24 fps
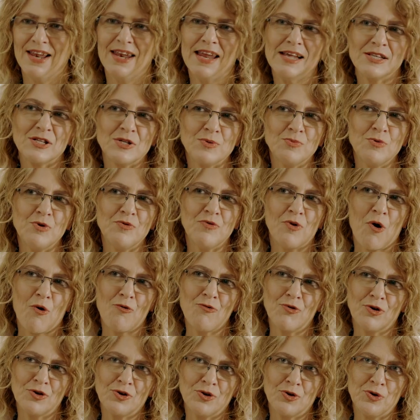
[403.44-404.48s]
Let's move
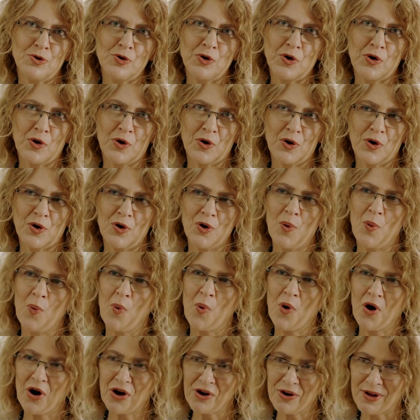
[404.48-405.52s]
over to your
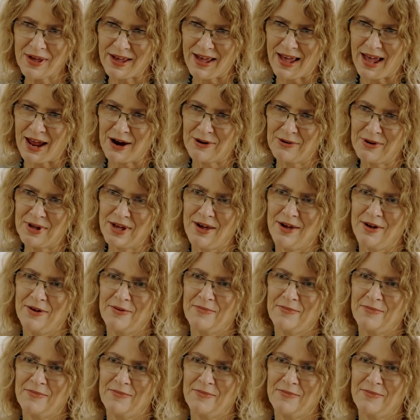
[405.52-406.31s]
work area.